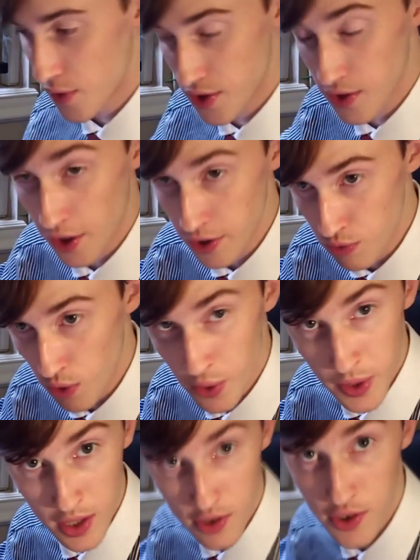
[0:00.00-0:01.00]
not
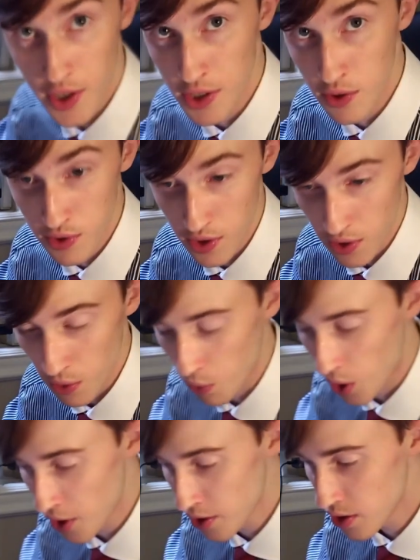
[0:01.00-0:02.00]
growing, it's not using the
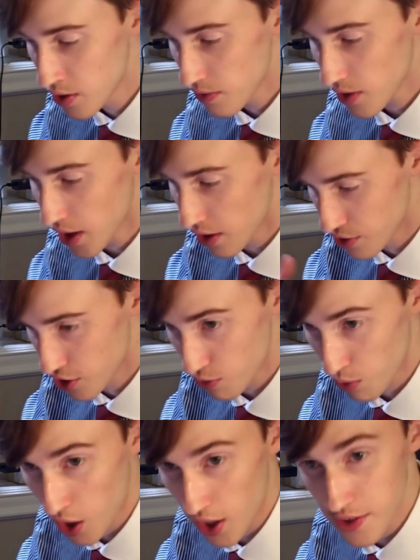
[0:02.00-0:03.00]
water, it'll just
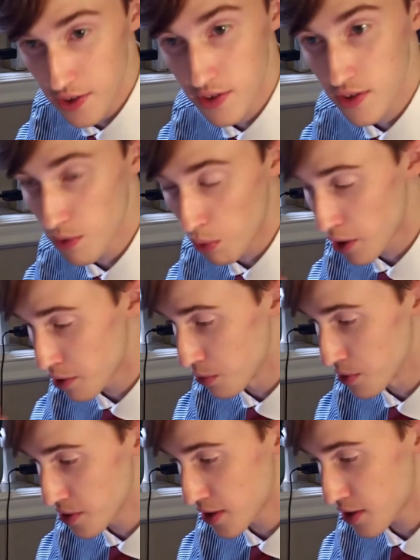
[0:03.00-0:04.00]
rot. The water
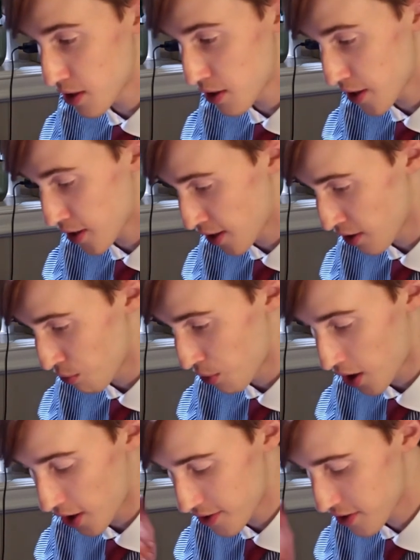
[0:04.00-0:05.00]
will sit there and it'll
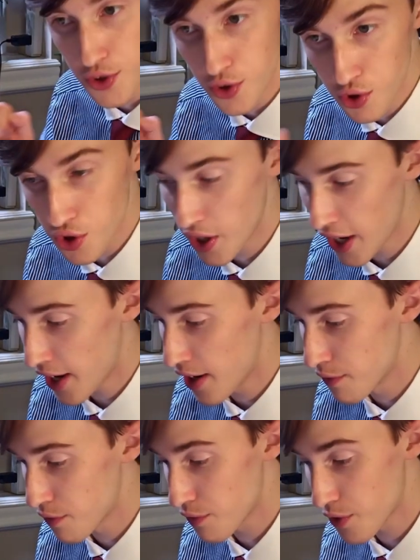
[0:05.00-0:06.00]
rot. You should
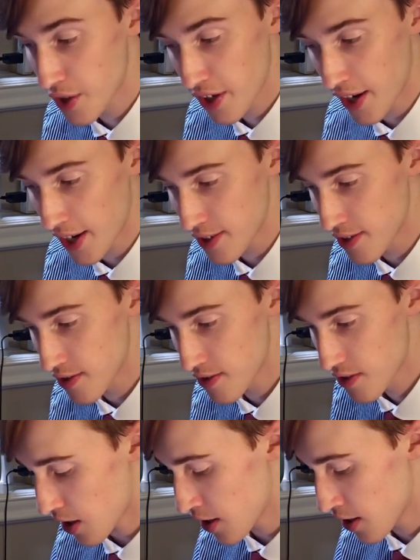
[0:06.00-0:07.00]
have, for a
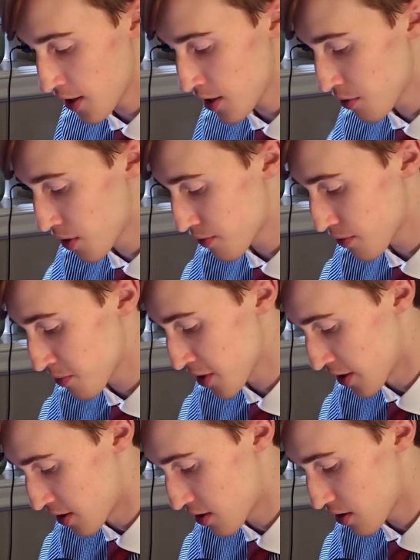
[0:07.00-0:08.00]
cactus, anywhere from
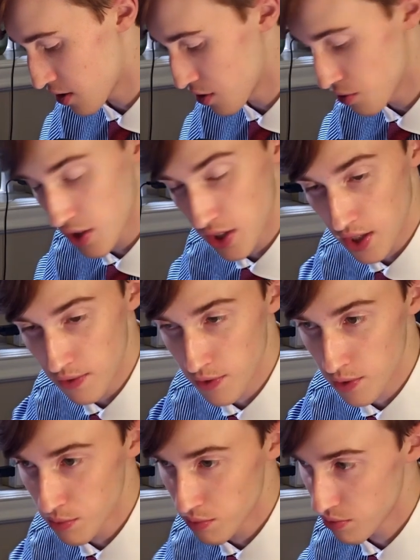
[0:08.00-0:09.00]
you can give
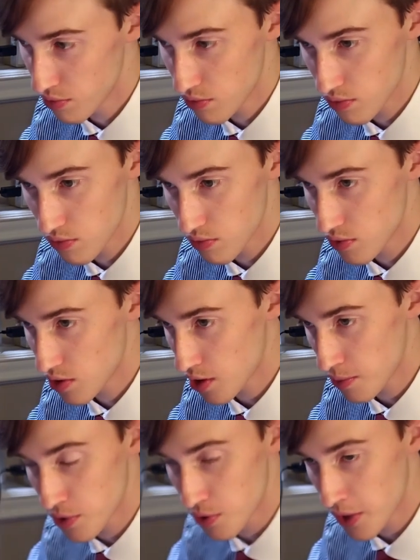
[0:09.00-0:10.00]
them
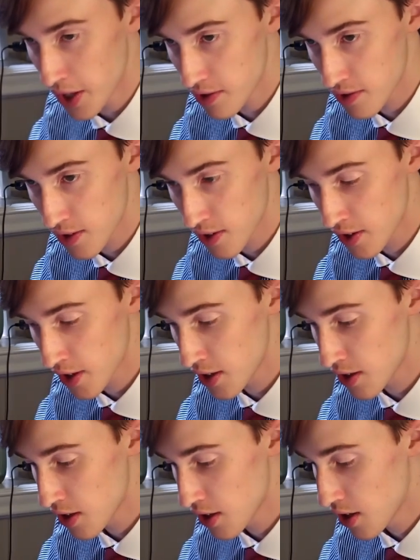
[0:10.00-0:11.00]
some direct
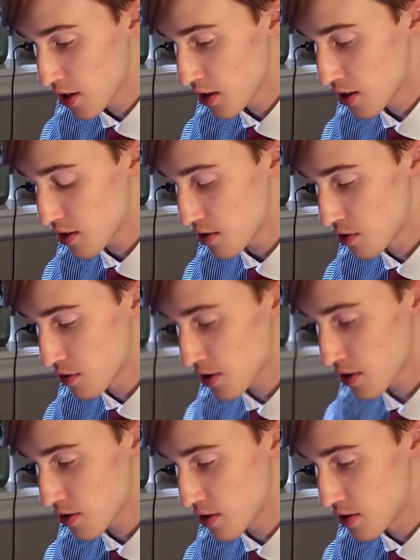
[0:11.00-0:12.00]
sunlight
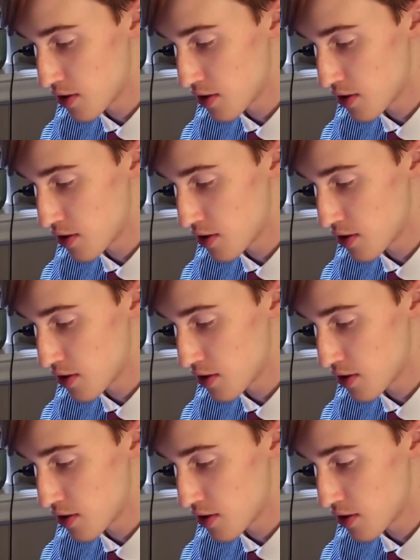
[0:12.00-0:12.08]
during